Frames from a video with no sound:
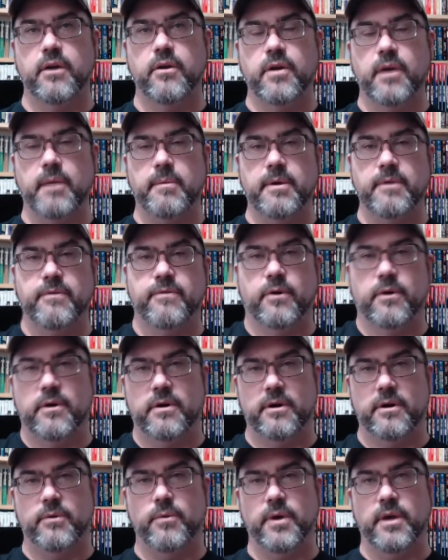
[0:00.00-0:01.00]
Are you
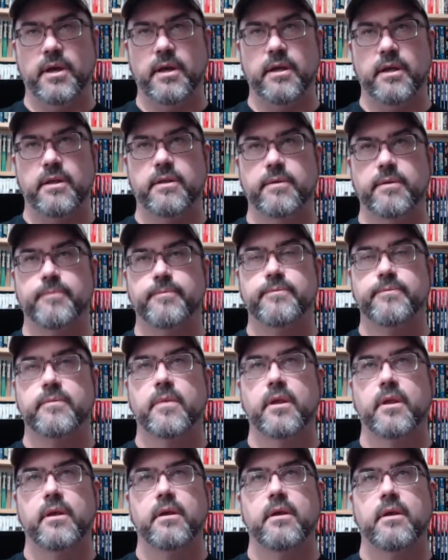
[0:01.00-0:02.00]
coming forward
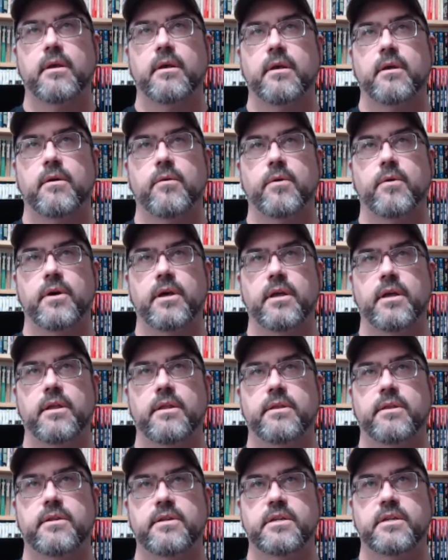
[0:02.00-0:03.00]

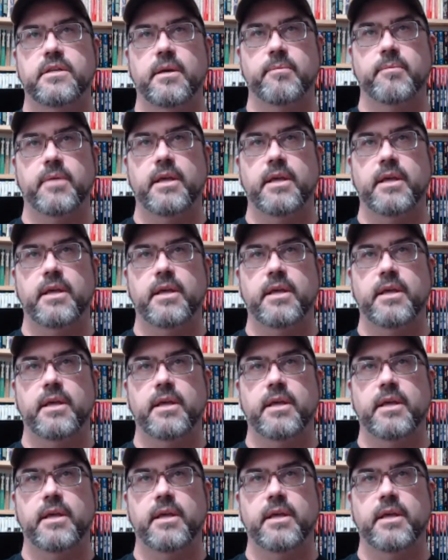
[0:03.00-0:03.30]
with